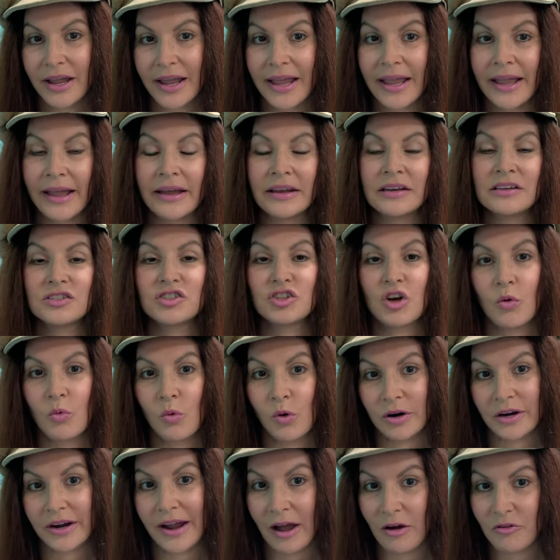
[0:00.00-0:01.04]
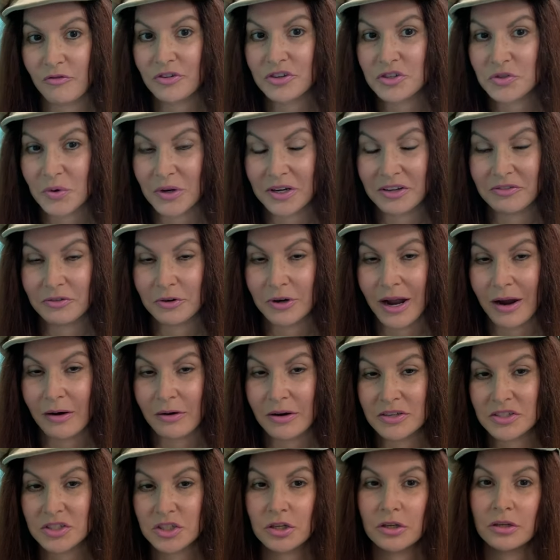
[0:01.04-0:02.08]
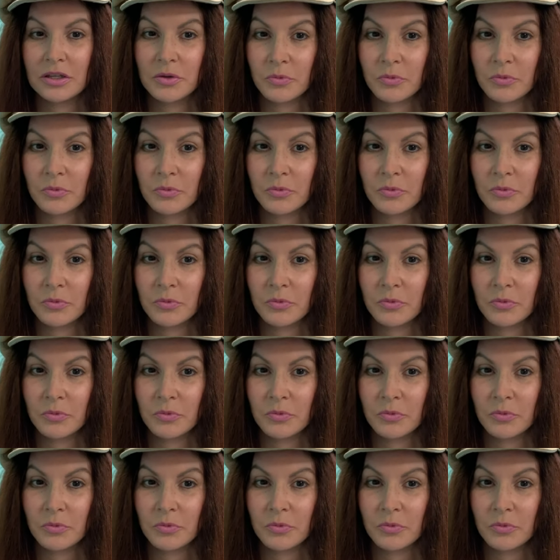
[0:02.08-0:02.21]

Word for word: and don't work out for 24 hours.